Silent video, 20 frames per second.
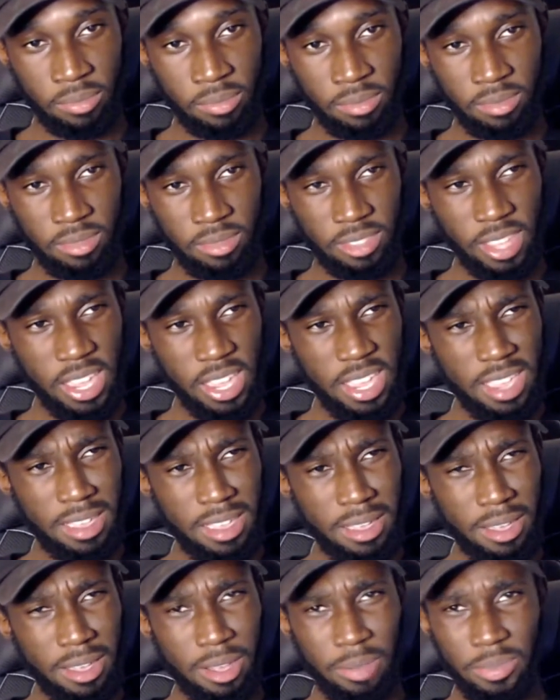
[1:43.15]
It's
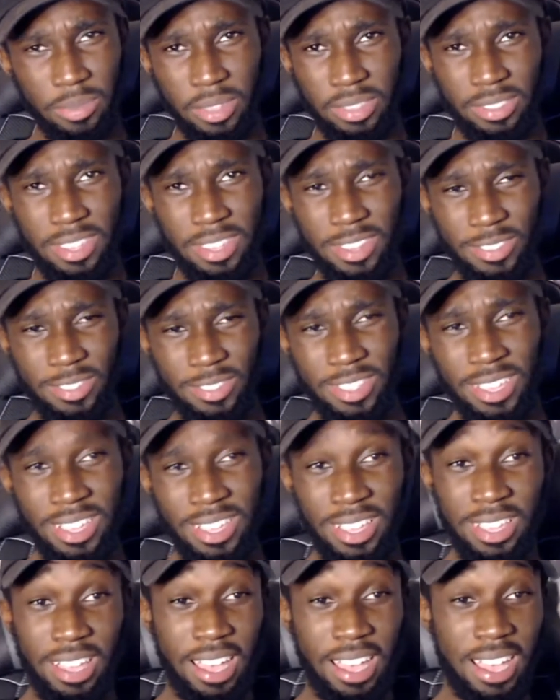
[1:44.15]
slow-mo. Damn, the this,
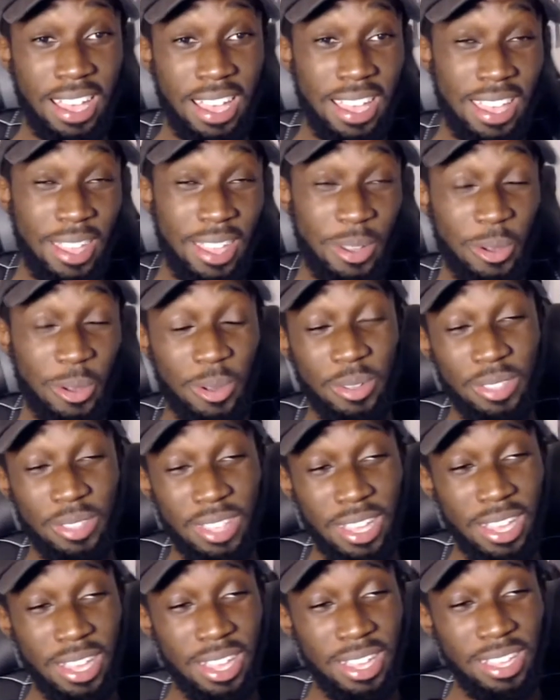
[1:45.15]
I ain't gonna
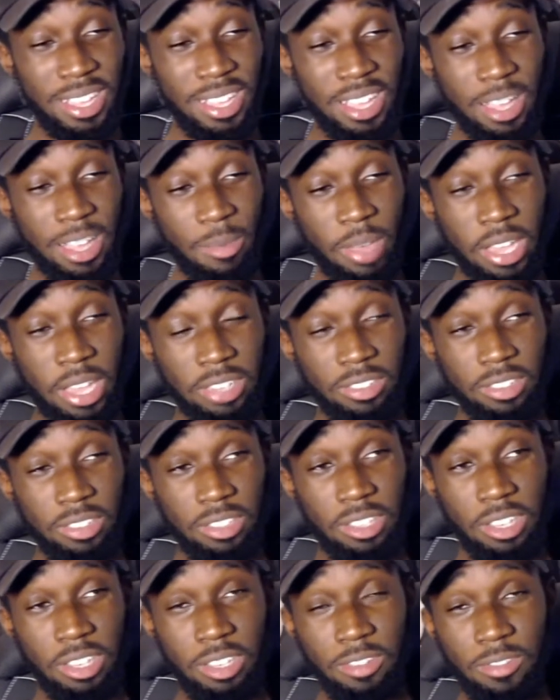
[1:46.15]
lie, I'm actually
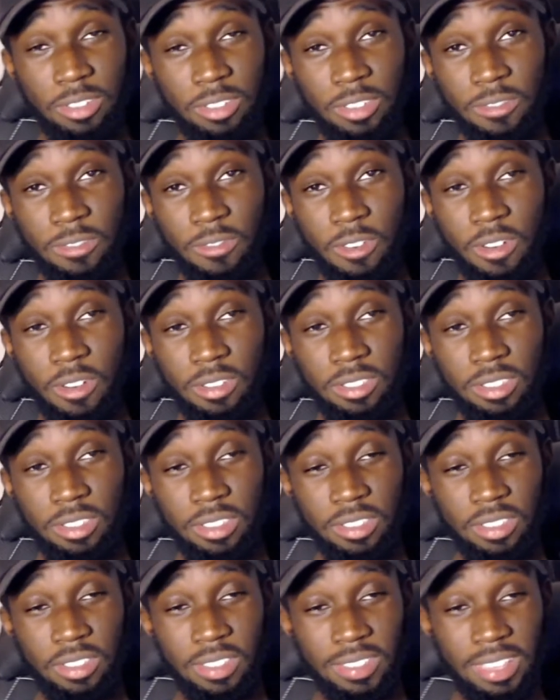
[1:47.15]
looking really forward to
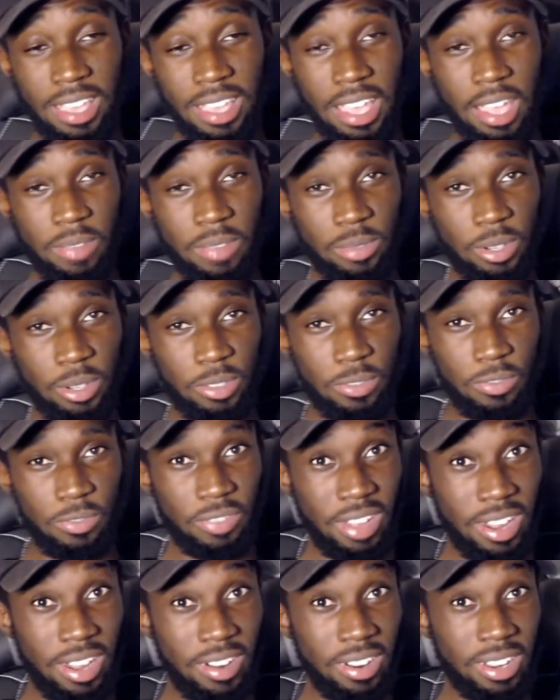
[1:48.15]
this. This game looks
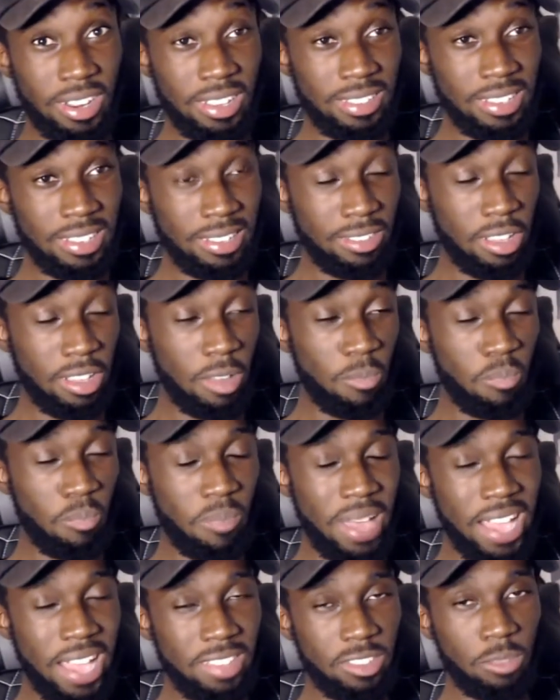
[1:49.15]
very intense. Now,
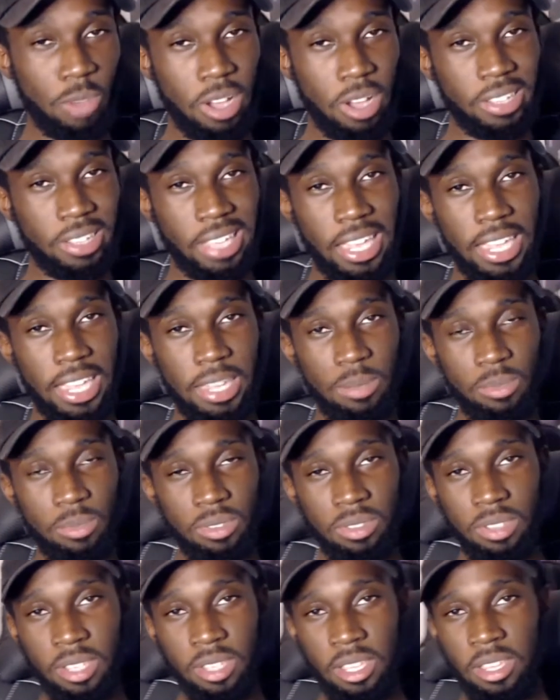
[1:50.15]
basketball games
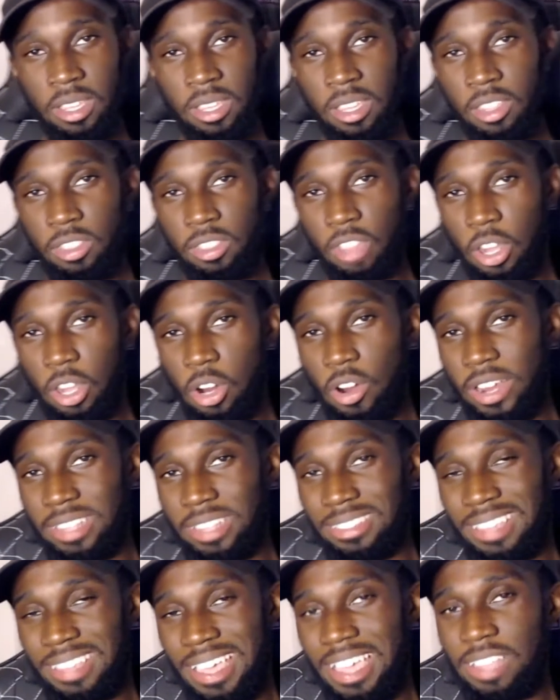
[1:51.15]
that are
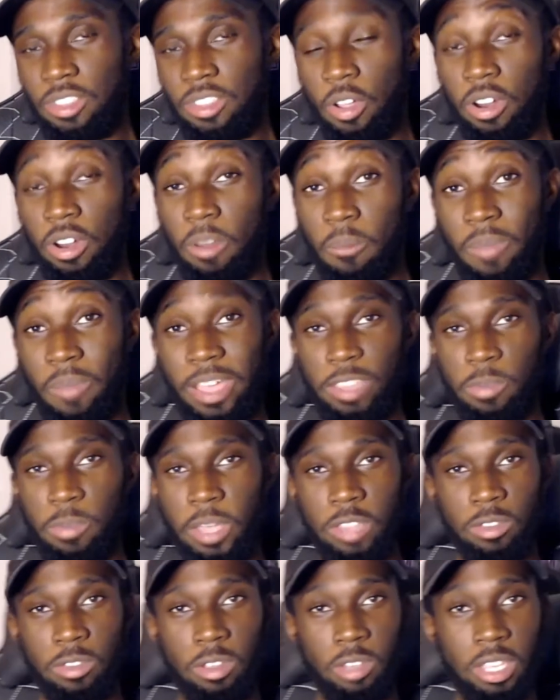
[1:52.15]
intense are the best
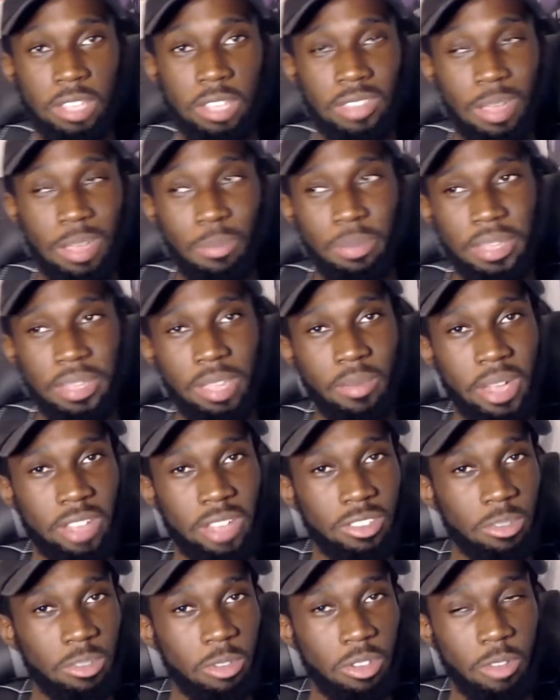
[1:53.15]
basketball games. I play
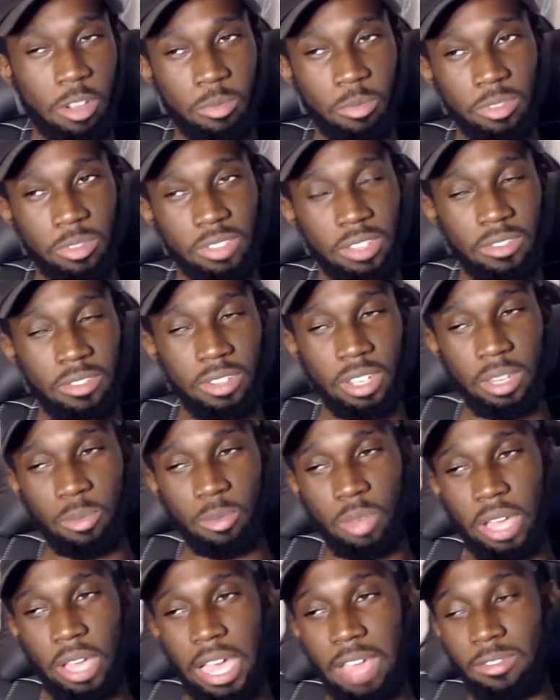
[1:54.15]
basketball almost every day, but
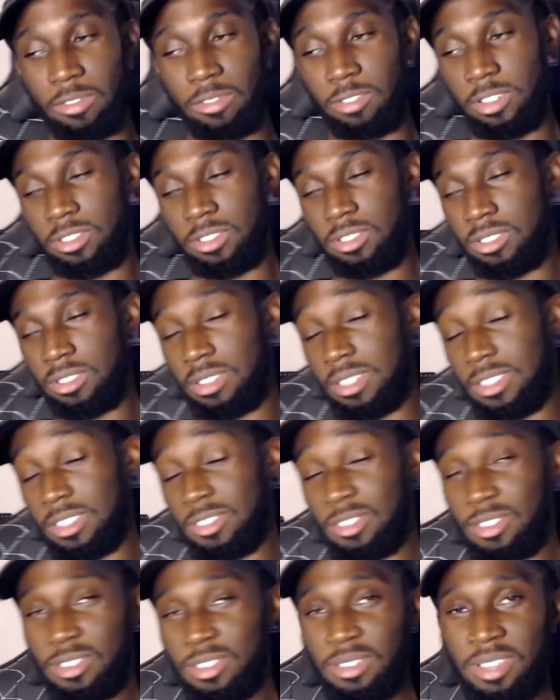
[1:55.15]
I haven't recently because, you
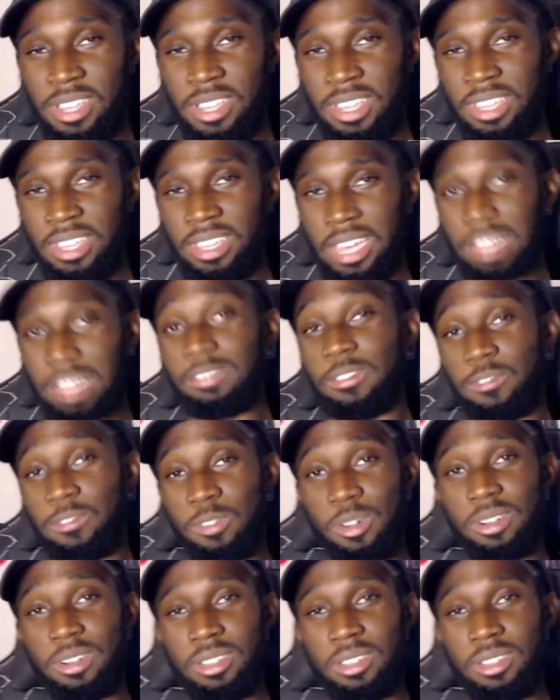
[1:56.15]
know, I live in Florida.